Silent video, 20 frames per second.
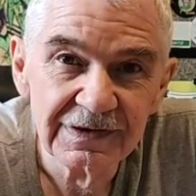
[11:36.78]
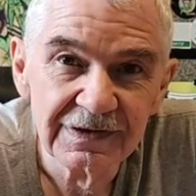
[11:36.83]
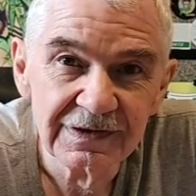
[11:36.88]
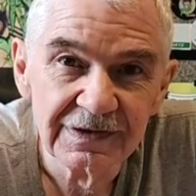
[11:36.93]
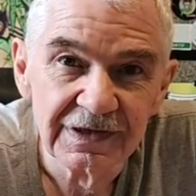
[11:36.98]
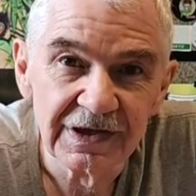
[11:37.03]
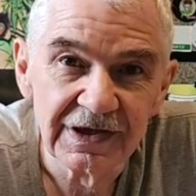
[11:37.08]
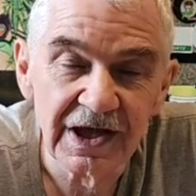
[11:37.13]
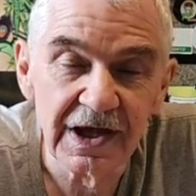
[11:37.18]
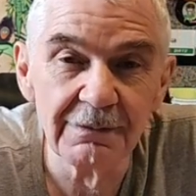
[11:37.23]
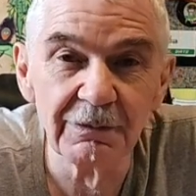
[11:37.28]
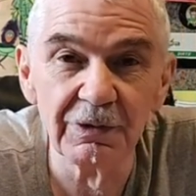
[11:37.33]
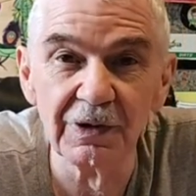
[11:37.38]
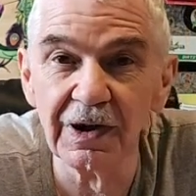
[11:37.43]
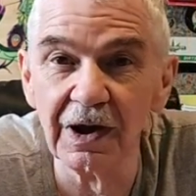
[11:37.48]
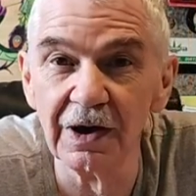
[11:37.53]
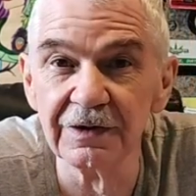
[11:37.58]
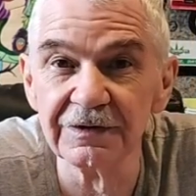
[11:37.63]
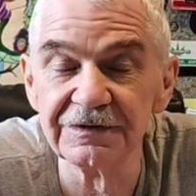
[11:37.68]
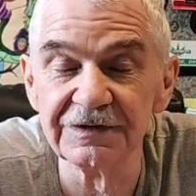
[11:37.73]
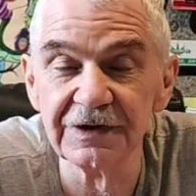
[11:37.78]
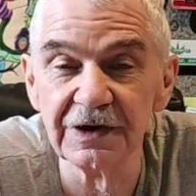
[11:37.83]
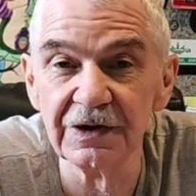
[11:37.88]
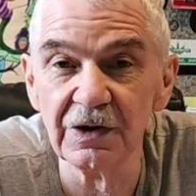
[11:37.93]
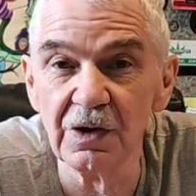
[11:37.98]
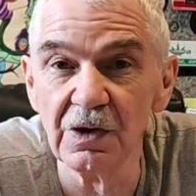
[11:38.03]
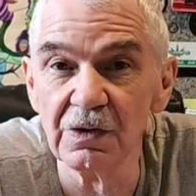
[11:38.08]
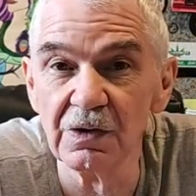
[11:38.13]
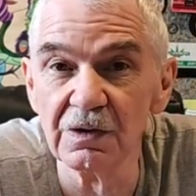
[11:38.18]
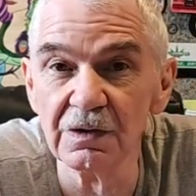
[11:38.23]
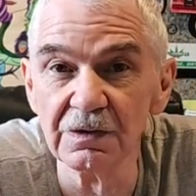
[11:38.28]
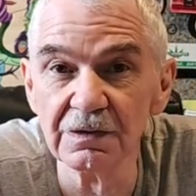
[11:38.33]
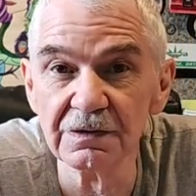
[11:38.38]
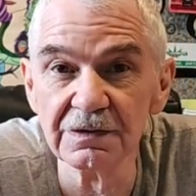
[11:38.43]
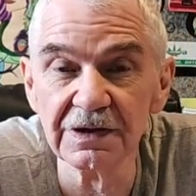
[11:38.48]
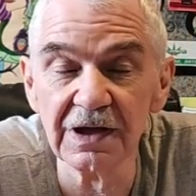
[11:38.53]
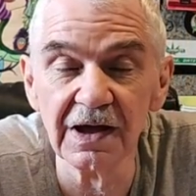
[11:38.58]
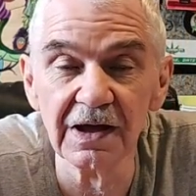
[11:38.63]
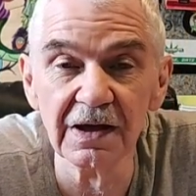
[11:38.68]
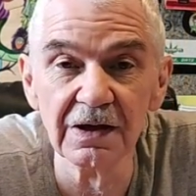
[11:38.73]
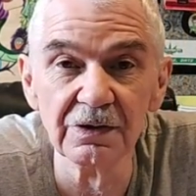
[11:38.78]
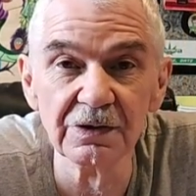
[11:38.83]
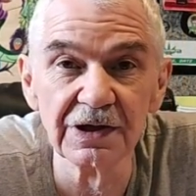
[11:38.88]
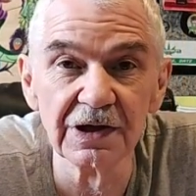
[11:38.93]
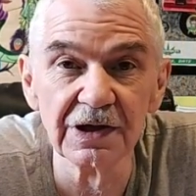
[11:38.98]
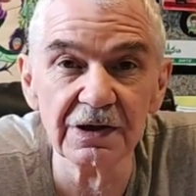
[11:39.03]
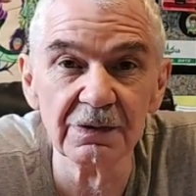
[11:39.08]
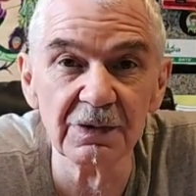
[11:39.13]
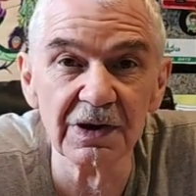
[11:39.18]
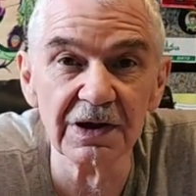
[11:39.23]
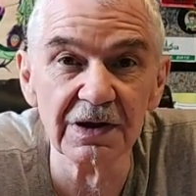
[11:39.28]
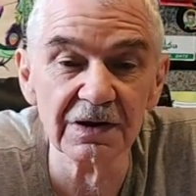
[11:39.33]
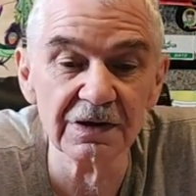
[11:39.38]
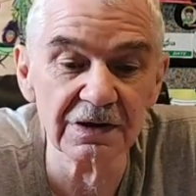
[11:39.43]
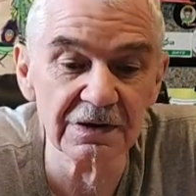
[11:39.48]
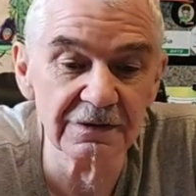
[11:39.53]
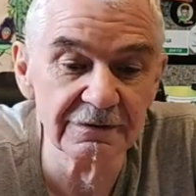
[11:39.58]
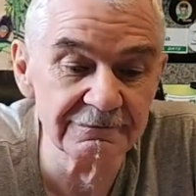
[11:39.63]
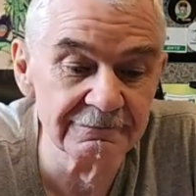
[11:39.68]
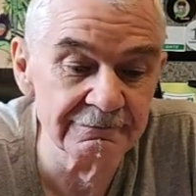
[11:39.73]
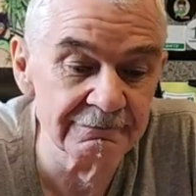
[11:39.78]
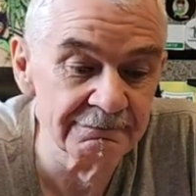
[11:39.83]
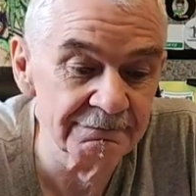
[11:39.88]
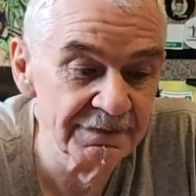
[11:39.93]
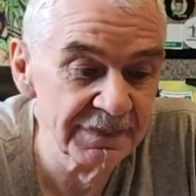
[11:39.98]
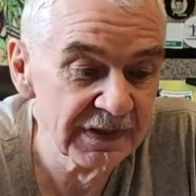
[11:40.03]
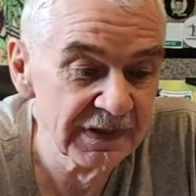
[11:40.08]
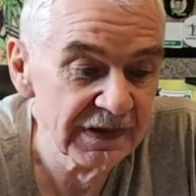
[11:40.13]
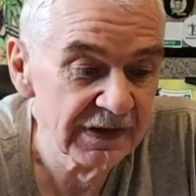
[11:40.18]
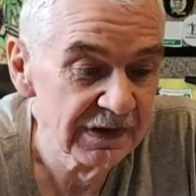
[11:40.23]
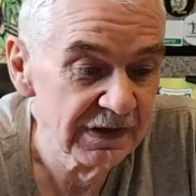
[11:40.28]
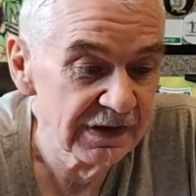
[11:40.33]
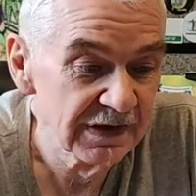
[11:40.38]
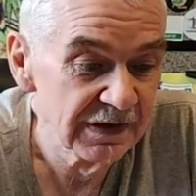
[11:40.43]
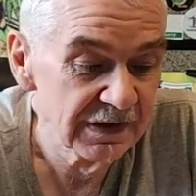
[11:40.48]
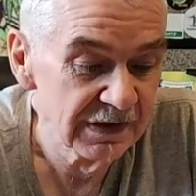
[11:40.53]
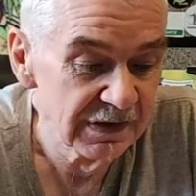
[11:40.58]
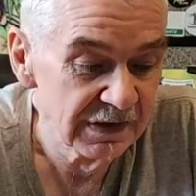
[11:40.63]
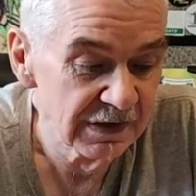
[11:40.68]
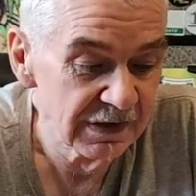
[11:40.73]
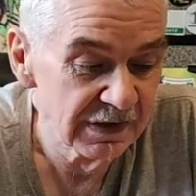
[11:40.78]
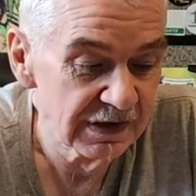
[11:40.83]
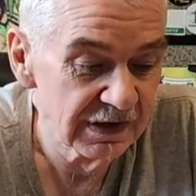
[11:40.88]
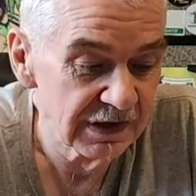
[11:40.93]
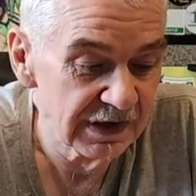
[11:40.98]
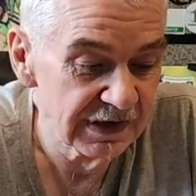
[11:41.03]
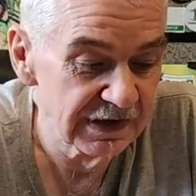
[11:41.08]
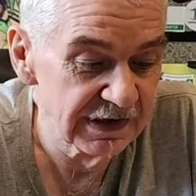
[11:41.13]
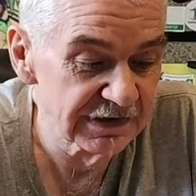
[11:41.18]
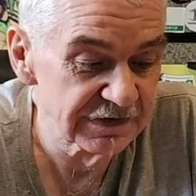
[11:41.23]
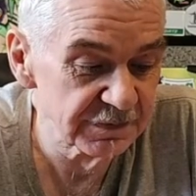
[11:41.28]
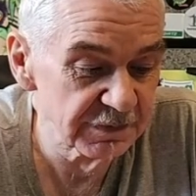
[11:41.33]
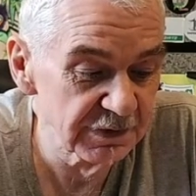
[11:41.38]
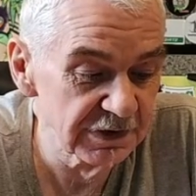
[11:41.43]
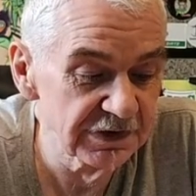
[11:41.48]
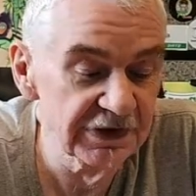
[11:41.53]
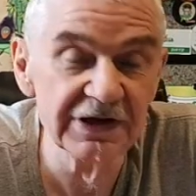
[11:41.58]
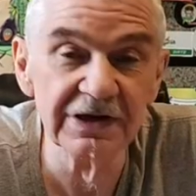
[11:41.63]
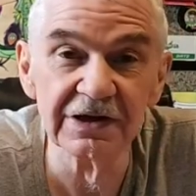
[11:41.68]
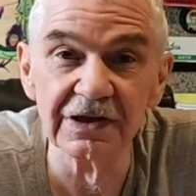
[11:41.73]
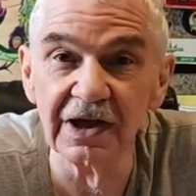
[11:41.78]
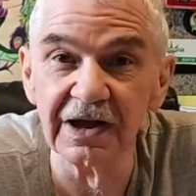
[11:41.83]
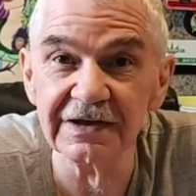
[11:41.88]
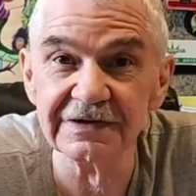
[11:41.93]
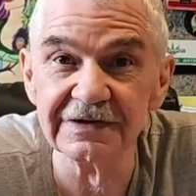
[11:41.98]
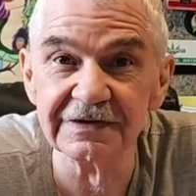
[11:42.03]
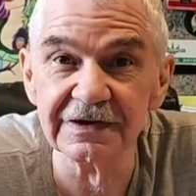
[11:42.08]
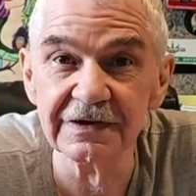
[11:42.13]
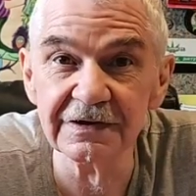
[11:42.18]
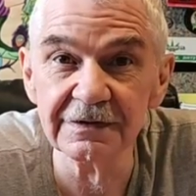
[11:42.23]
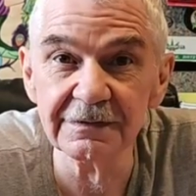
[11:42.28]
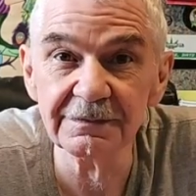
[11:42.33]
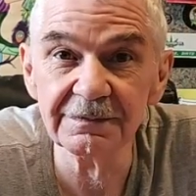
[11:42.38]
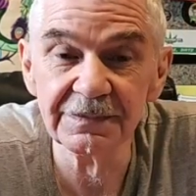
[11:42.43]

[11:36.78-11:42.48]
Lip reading: They came around and said, oh, yeah, okay, well, I guess we'll legalize it,